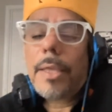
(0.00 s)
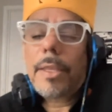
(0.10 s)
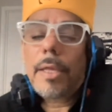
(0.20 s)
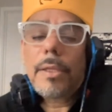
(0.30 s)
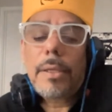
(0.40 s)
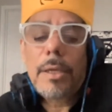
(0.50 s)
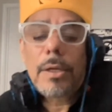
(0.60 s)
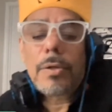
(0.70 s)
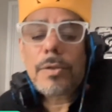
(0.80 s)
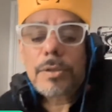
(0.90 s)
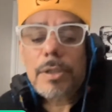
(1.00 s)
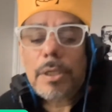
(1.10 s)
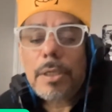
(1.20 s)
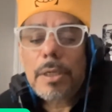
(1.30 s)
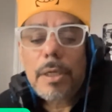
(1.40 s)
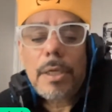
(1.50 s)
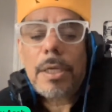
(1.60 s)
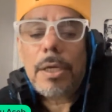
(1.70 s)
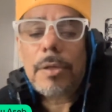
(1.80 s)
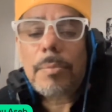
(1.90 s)
And then you see
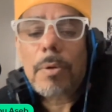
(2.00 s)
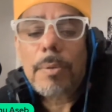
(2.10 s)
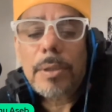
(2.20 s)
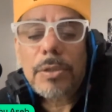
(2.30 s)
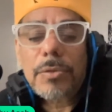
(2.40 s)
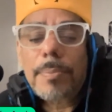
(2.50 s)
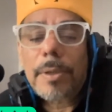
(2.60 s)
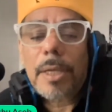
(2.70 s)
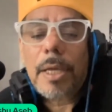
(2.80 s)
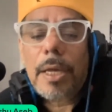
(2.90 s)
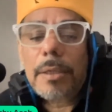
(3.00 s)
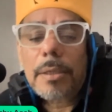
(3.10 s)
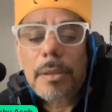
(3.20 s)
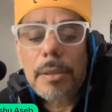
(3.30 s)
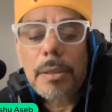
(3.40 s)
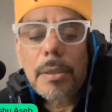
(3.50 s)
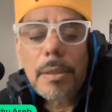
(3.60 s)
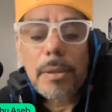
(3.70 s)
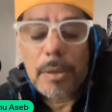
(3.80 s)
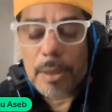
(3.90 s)
here the Mobius strip on the head.
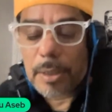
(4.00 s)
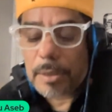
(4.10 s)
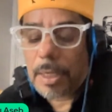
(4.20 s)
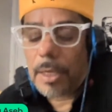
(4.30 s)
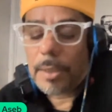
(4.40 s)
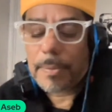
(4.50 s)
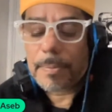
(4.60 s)
Okay.